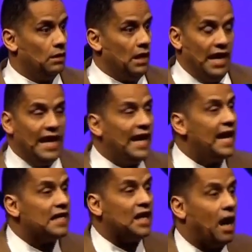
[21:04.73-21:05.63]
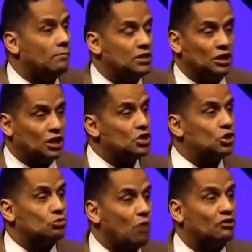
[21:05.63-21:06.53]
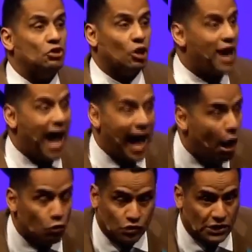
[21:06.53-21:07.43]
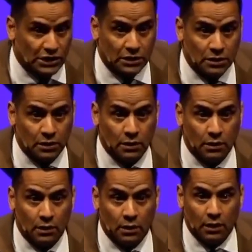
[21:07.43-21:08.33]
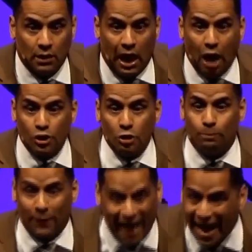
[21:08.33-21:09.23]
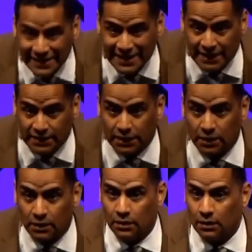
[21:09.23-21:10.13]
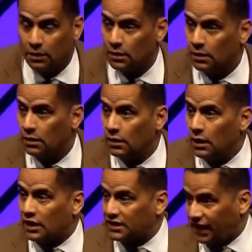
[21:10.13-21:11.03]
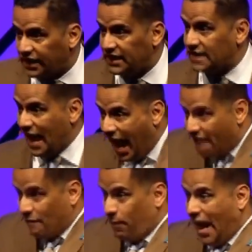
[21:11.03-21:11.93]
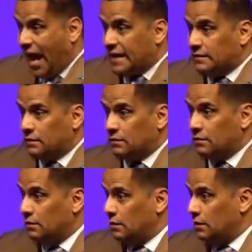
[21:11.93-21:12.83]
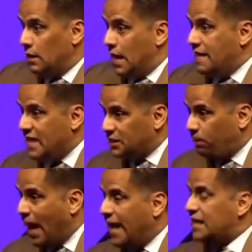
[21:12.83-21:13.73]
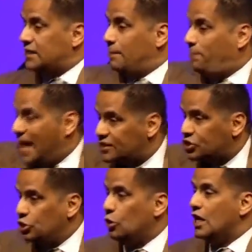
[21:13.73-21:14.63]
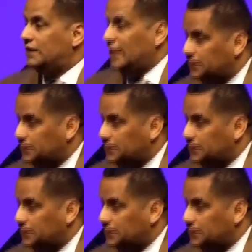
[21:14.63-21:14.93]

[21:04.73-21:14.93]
He didn't come to construct your house how you planned it. Because he says, I have a plan. And this plan is to bless you, this